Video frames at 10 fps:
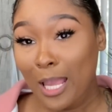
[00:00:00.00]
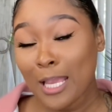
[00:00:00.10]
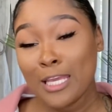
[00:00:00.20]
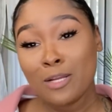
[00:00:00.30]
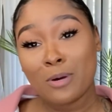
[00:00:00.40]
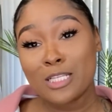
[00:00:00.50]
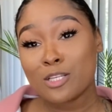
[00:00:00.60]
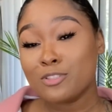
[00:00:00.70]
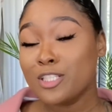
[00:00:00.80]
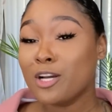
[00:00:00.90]
Anyway,
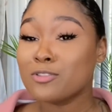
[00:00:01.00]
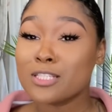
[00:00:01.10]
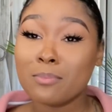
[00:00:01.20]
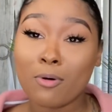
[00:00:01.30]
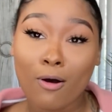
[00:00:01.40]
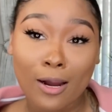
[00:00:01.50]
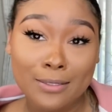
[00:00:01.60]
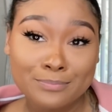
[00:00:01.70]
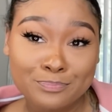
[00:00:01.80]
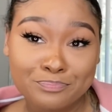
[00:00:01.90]
so she go to the
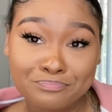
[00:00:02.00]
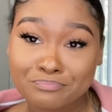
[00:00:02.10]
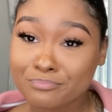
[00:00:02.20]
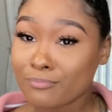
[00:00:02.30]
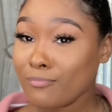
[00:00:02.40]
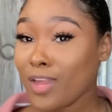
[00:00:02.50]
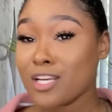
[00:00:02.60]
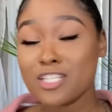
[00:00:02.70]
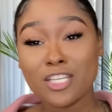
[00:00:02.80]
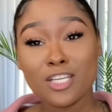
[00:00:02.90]
bar,
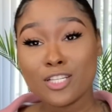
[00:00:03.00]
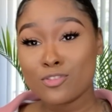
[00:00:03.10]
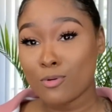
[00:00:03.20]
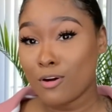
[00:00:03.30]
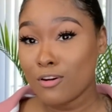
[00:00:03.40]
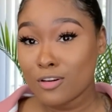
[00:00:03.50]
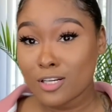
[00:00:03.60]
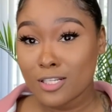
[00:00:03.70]
she get drunk.